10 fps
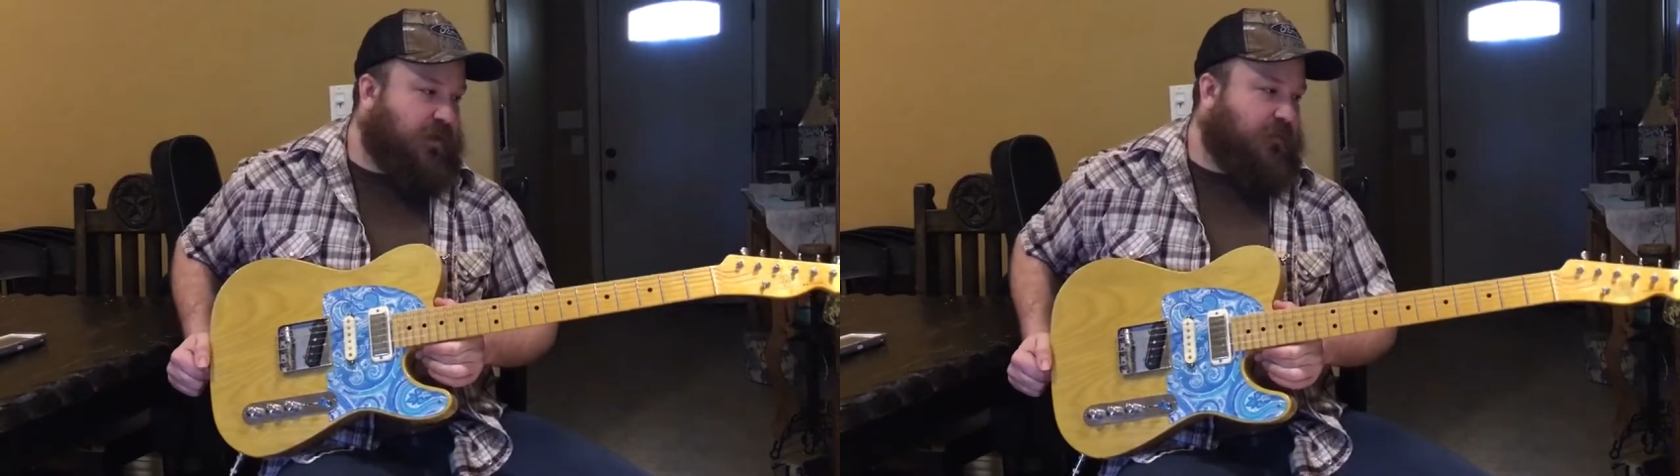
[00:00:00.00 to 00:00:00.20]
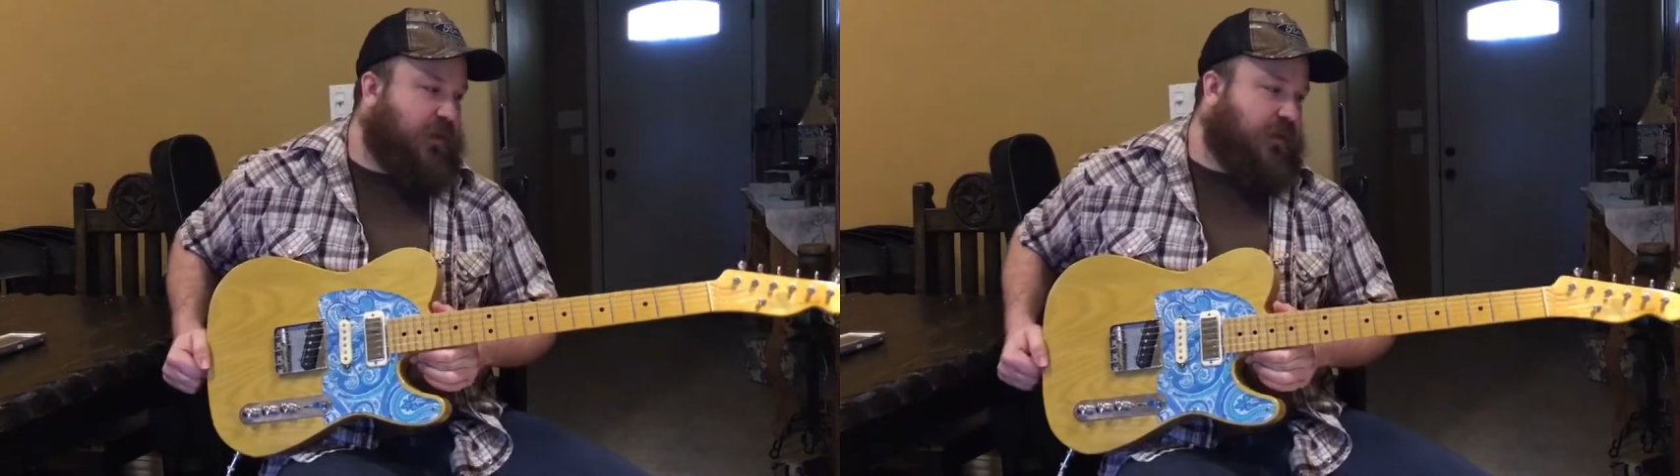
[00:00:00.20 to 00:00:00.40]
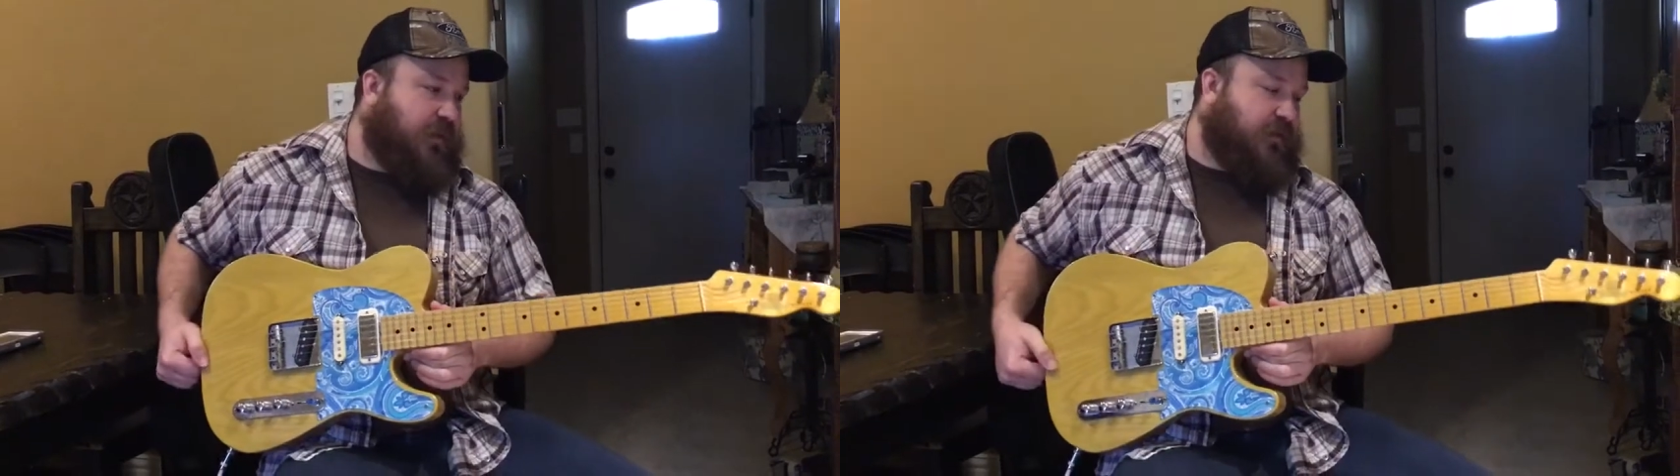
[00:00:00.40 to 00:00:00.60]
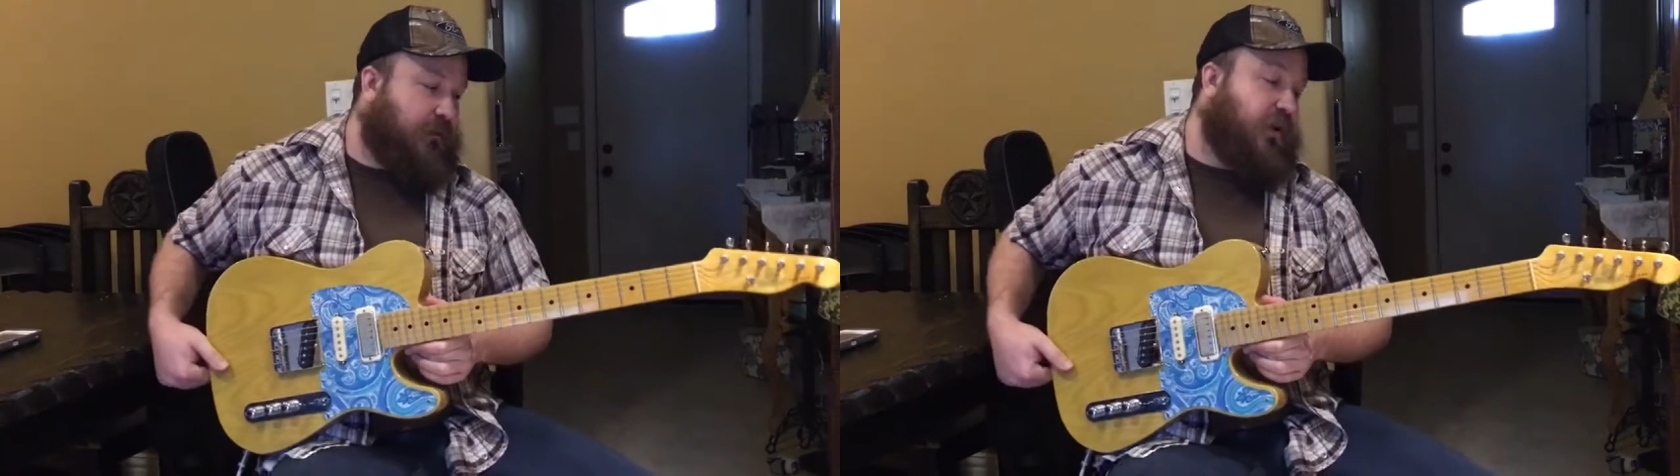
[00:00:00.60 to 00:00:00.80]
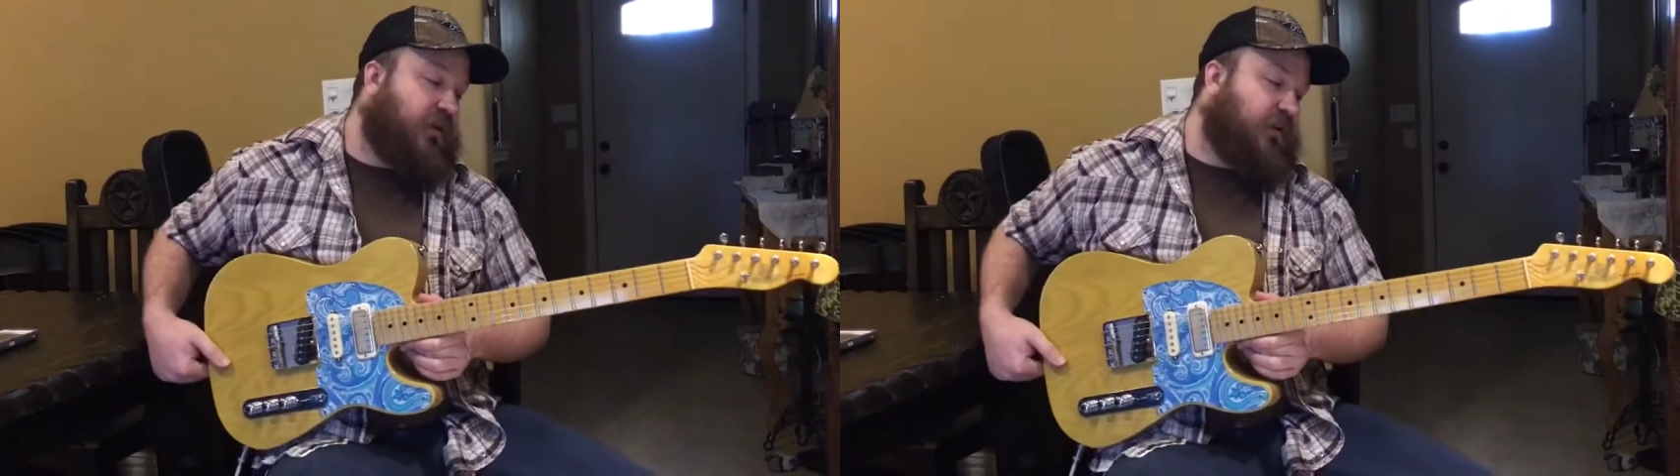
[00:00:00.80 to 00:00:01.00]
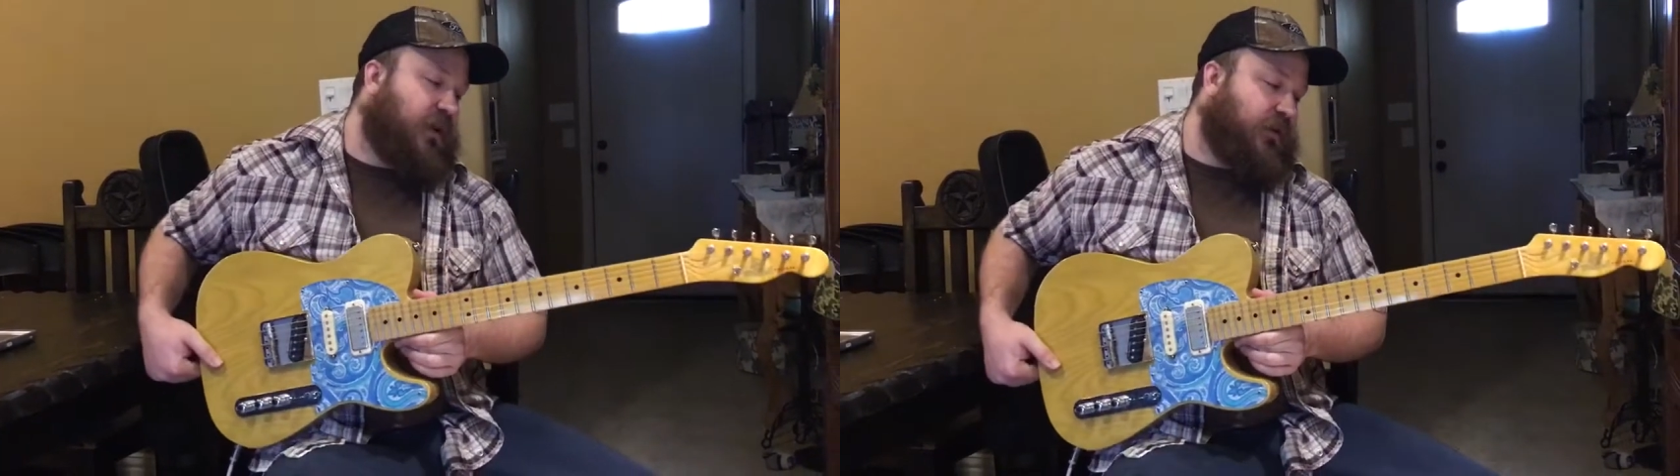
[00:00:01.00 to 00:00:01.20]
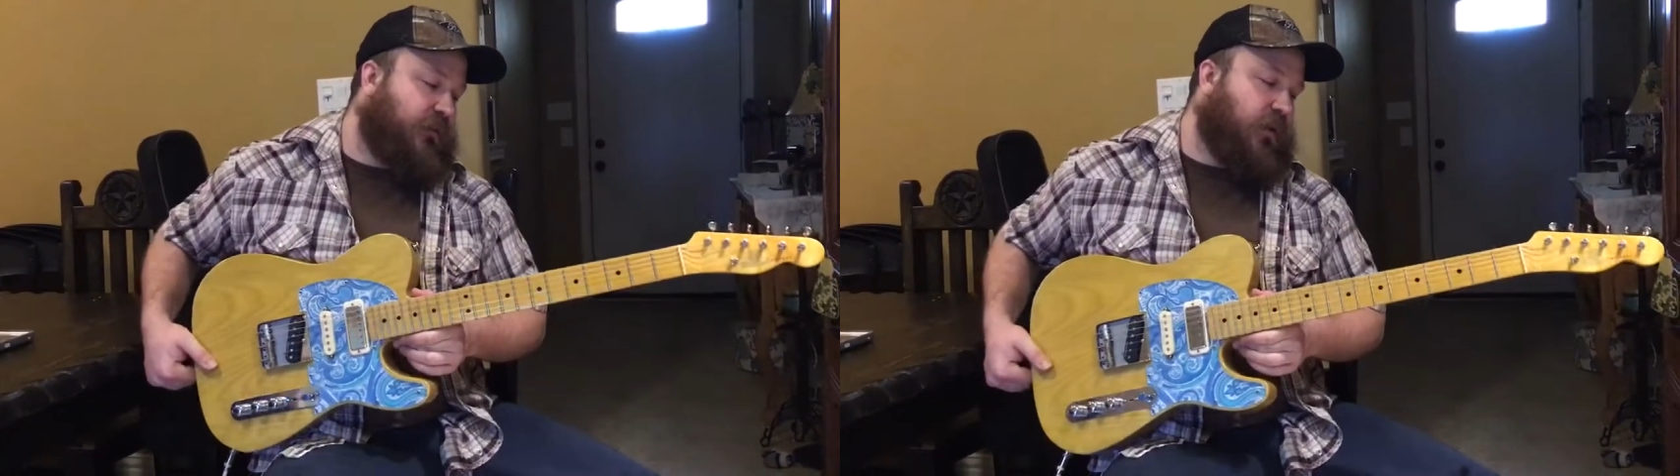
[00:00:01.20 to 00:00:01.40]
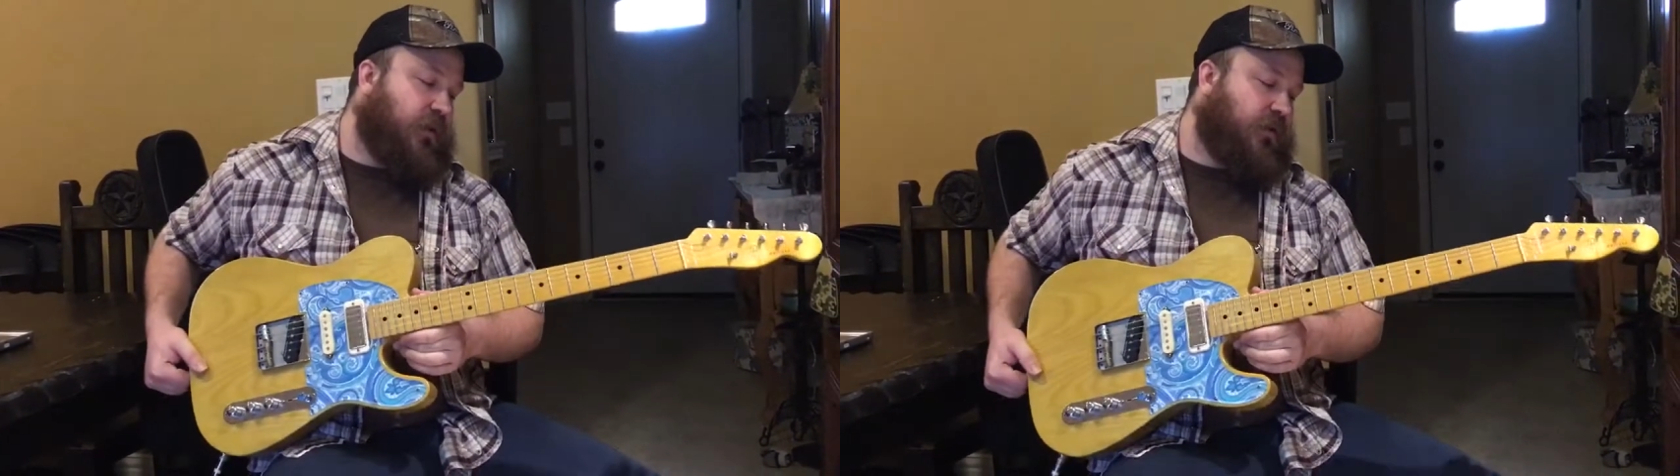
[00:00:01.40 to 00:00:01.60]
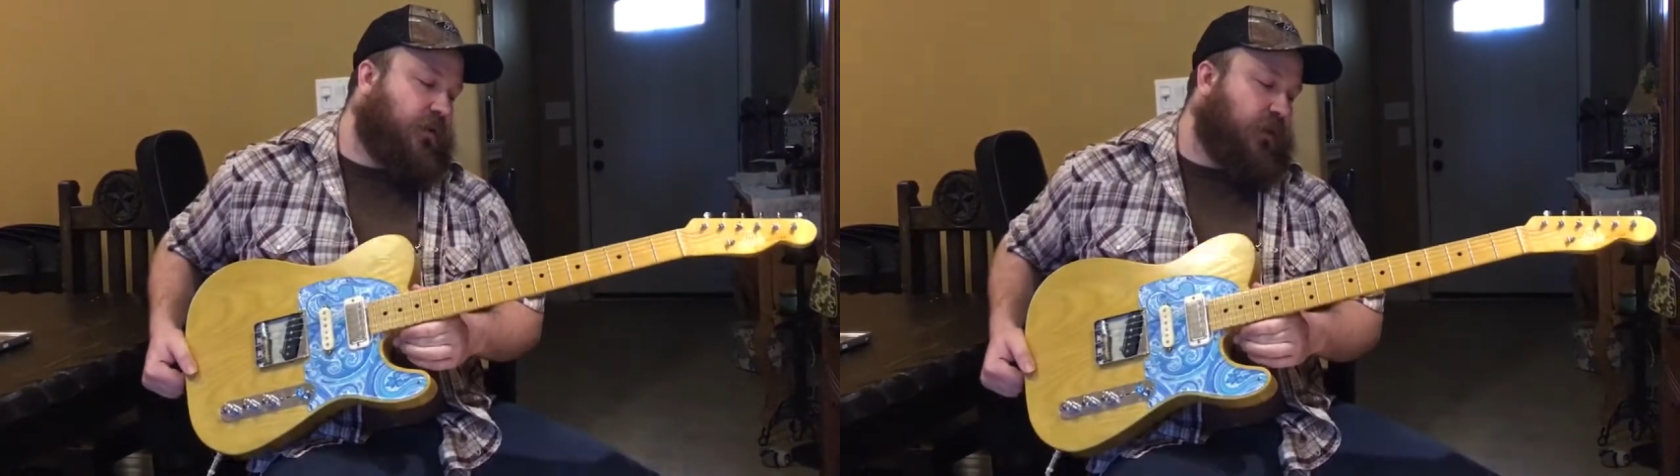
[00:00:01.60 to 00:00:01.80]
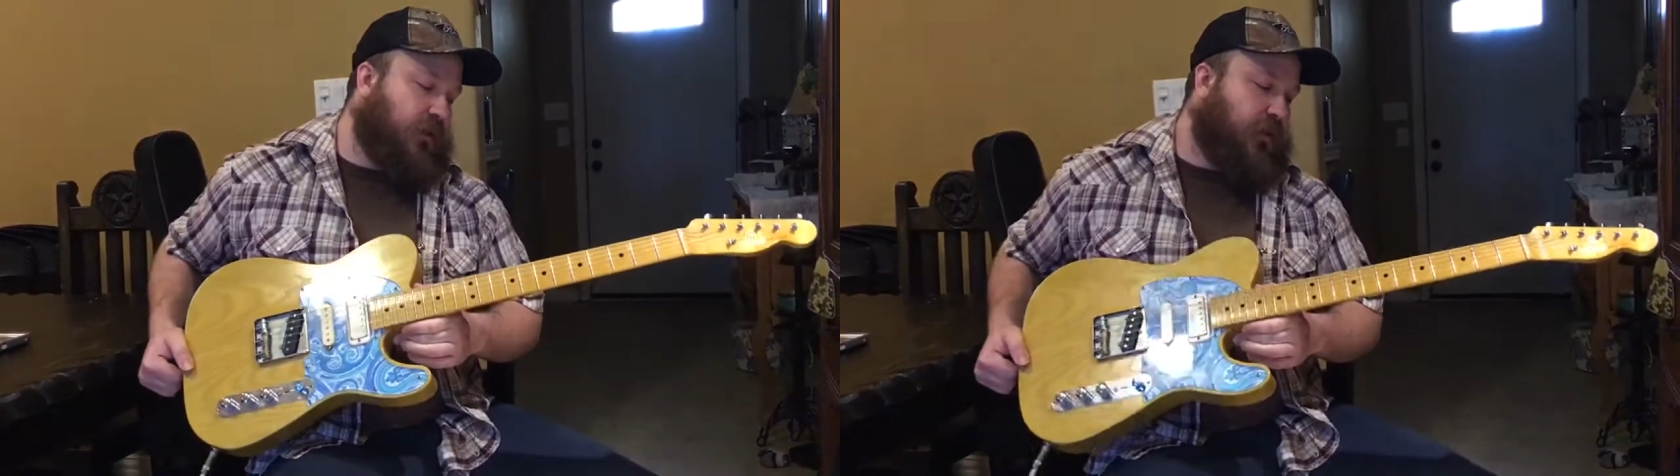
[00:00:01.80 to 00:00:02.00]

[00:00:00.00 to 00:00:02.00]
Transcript: a budget as far as you can